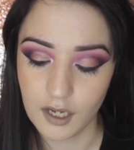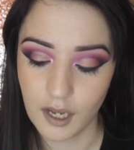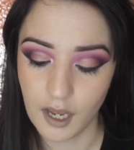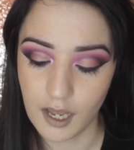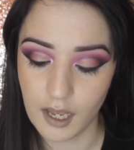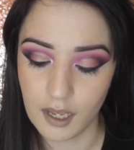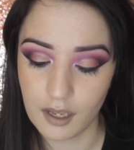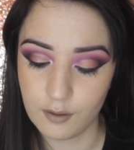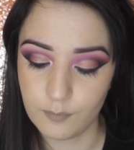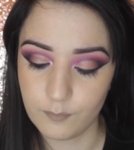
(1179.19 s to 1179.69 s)

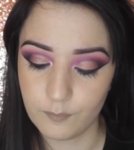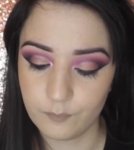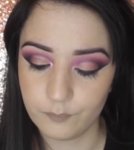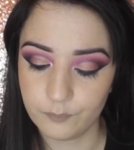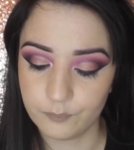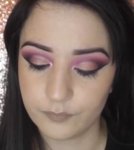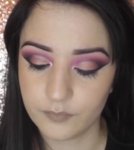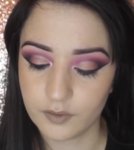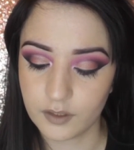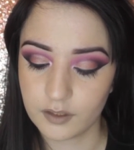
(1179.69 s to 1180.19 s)

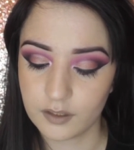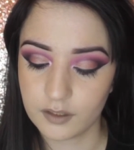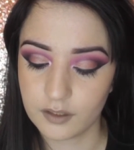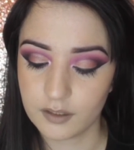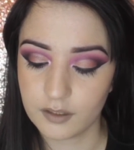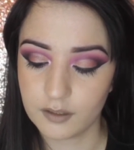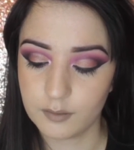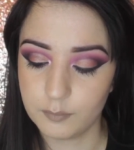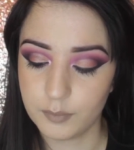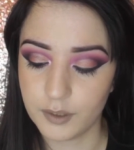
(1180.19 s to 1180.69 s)

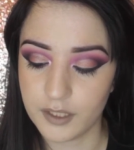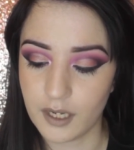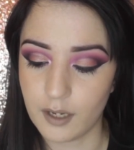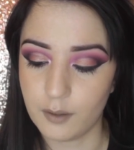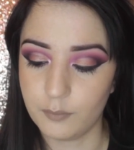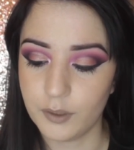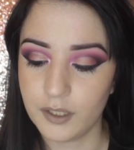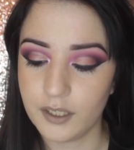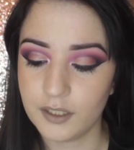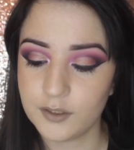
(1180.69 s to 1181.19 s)
But
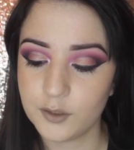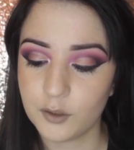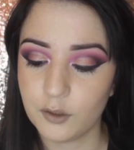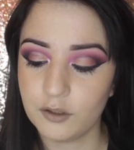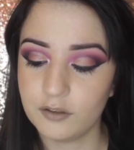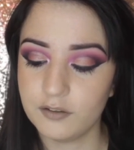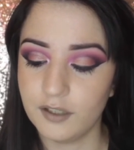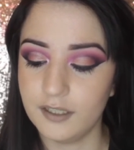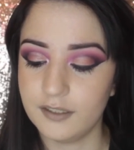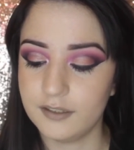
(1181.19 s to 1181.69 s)
yeah, when I
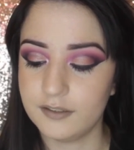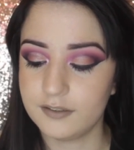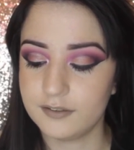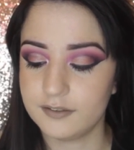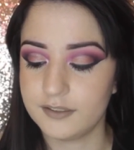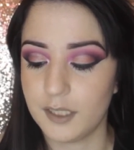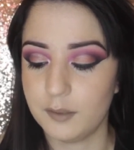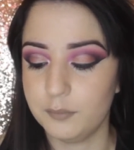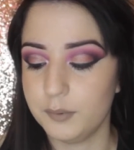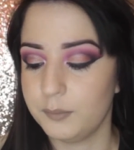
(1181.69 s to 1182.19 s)
talk, like,
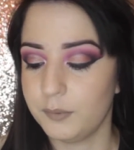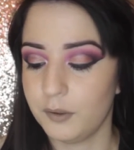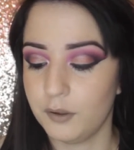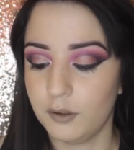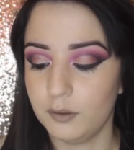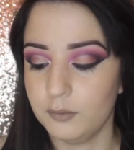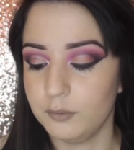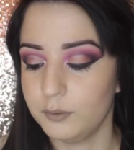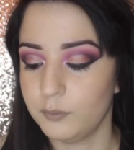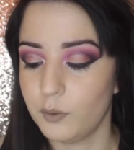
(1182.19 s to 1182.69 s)
tell people
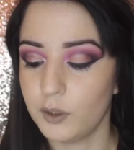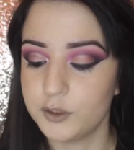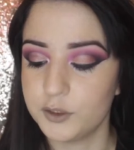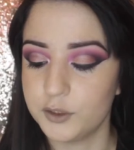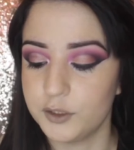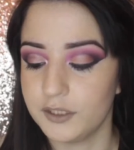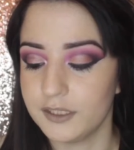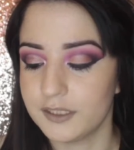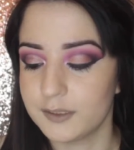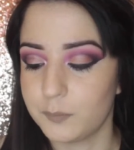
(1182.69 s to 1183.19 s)
I want to
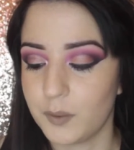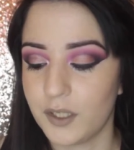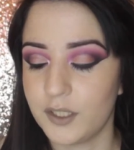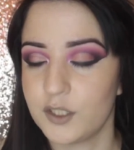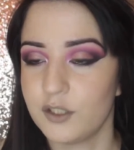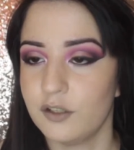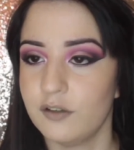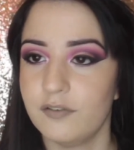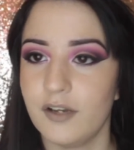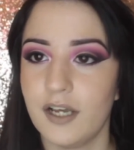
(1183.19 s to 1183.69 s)
do like
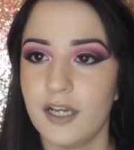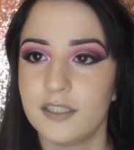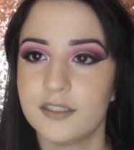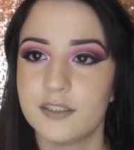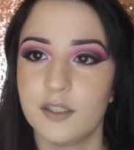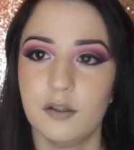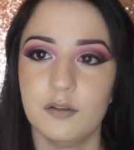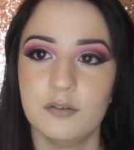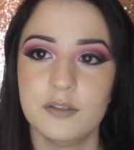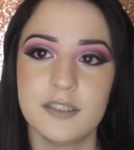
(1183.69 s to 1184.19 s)
special effects,
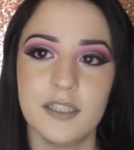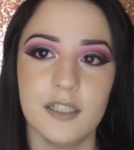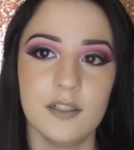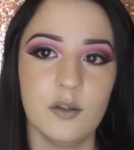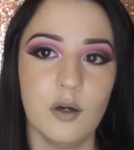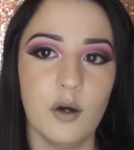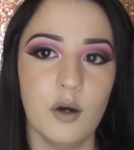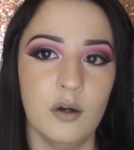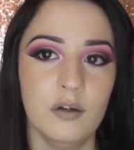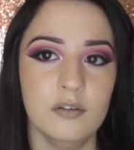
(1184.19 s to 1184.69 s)
I always think,
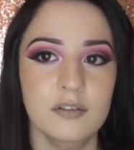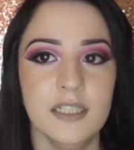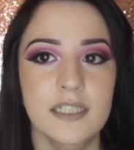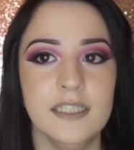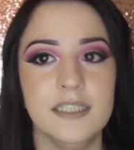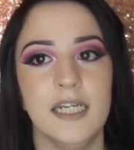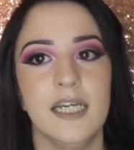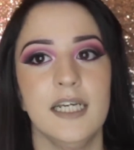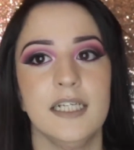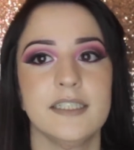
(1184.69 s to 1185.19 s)
oh,
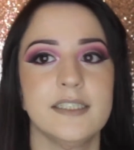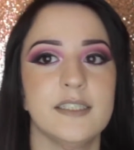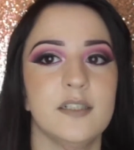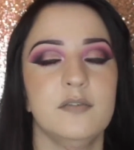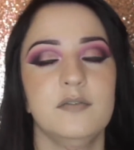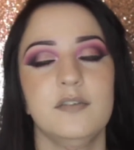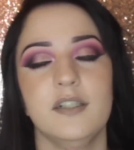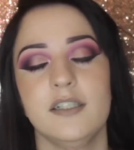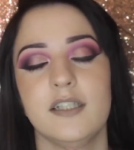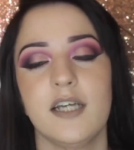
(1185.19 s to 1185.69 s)
latex,
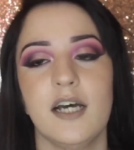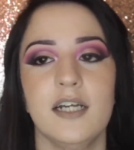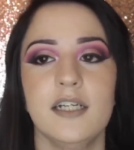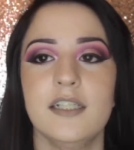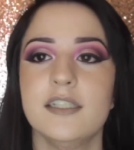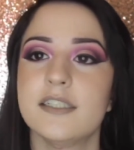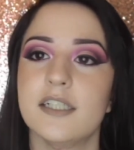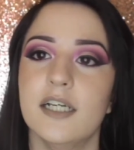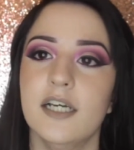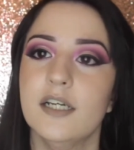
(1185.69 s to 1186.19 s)
stuff like that. And
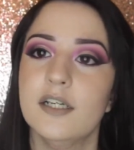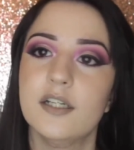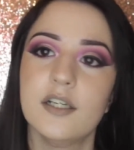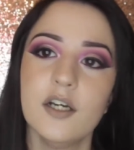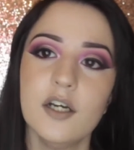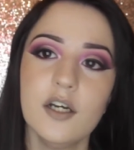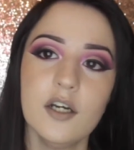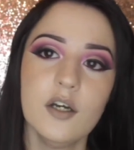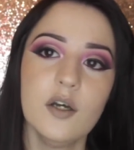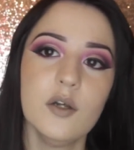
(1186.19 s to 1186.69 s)
it's like,
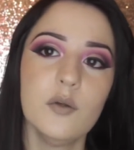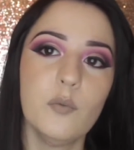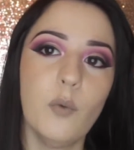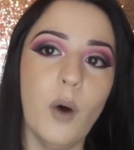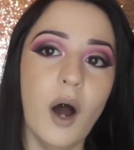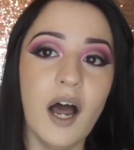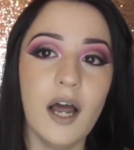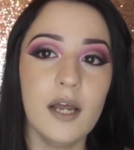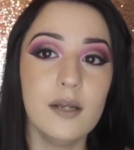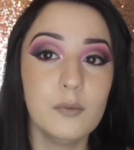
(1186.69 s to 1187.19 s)

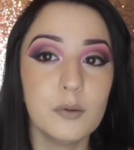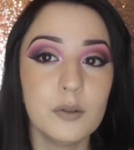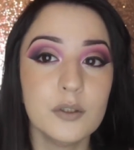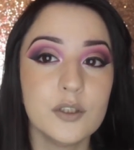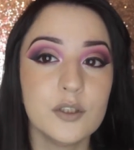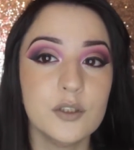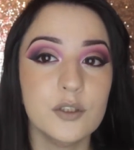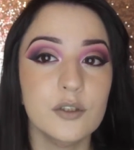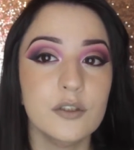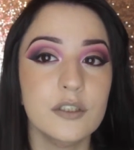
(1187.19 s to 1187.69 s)
what I want
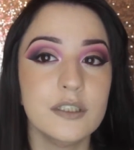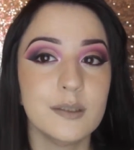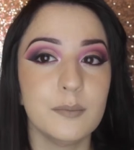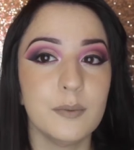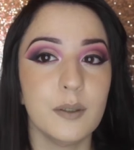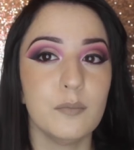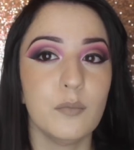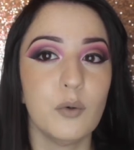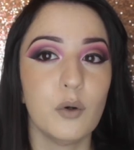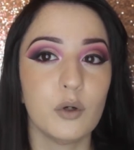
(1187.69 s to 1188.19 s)
to do is a
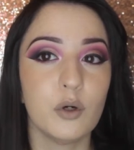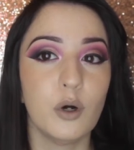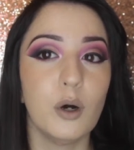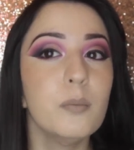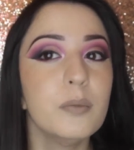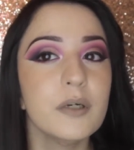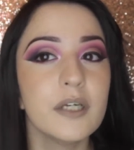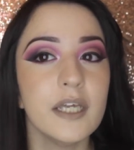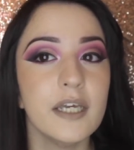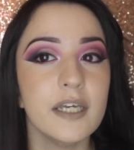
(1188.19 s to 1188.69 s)
bit more
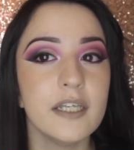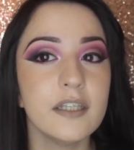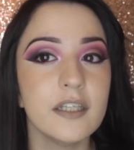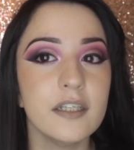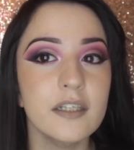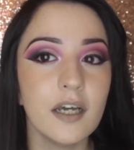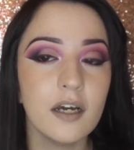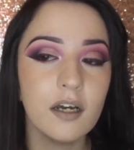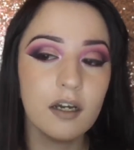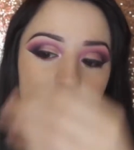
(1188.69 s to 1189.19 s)
complicated
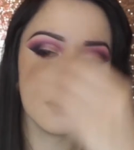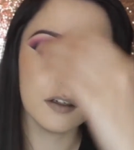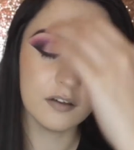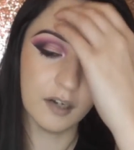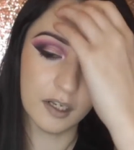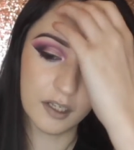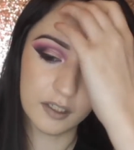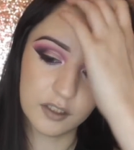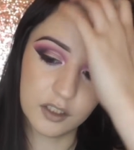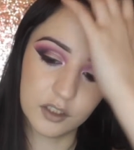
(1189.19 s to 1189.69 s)
than that.
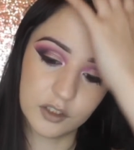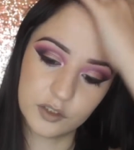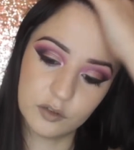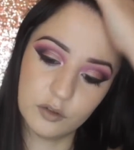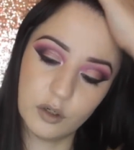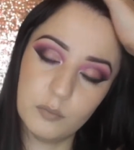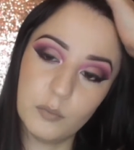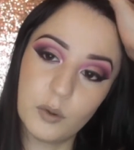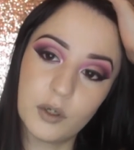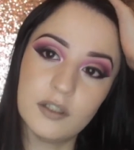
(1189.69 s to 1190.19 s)
Like, there's a
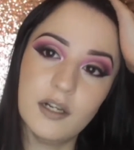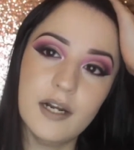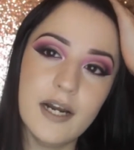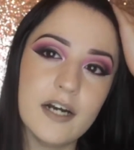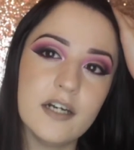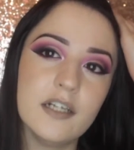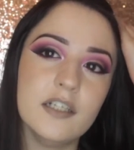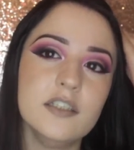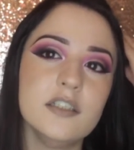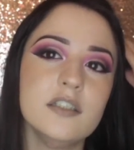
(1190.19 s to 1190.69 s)
lot more
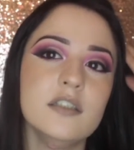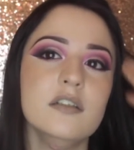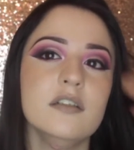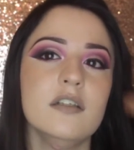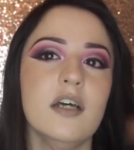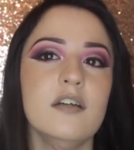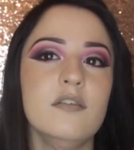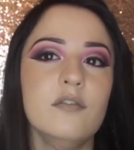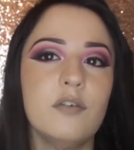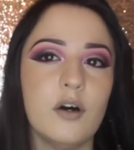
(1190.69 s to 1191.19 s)
learning
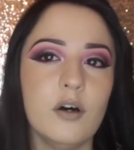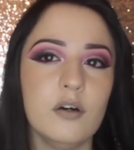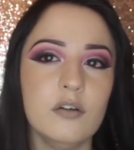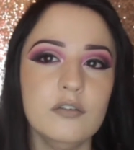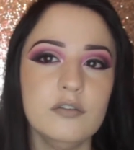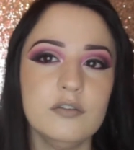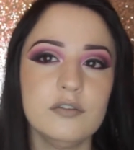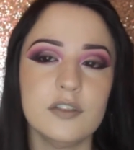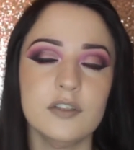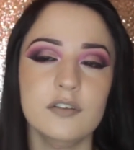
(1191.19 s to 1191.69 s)

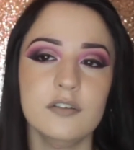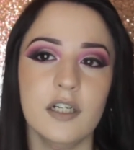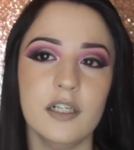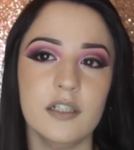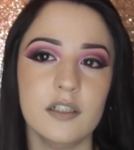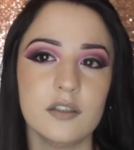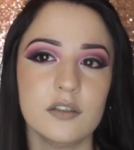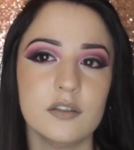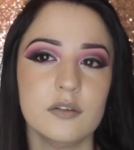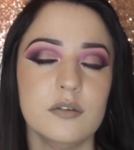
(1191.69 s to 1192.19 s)
involved, and
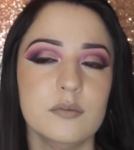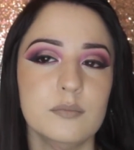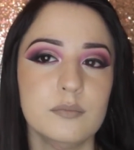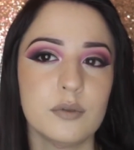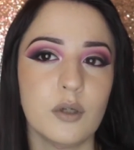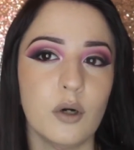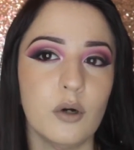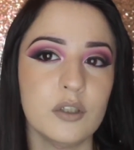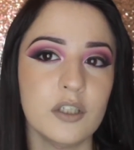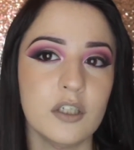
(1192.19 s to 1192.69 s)
like
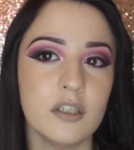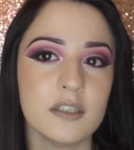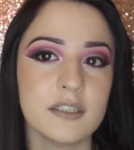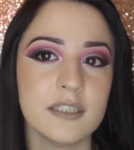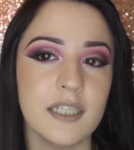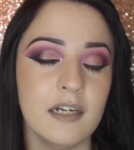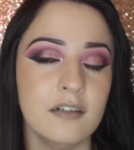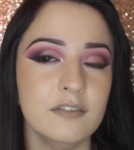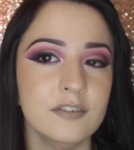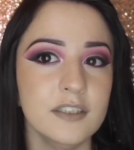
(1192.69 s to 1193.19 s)
products,
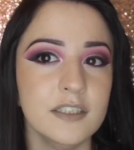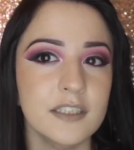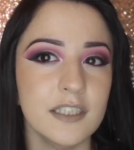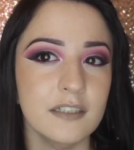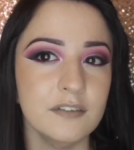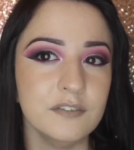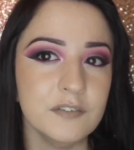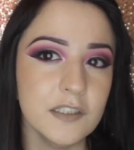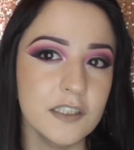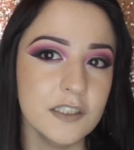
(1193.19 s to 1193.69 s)
health and
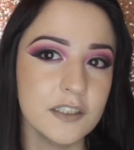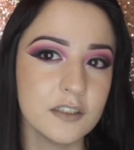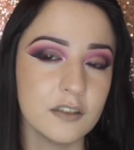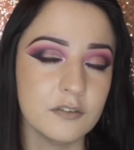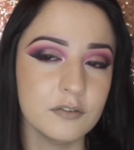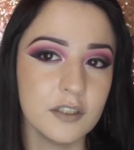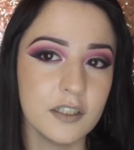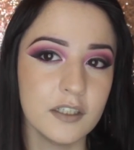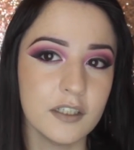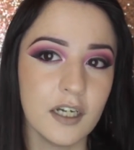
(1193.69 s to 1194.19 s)
safety,
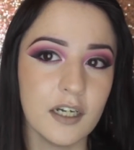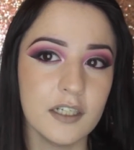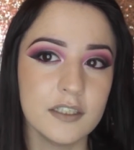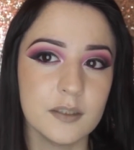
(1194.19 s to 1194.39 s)
stuff like that.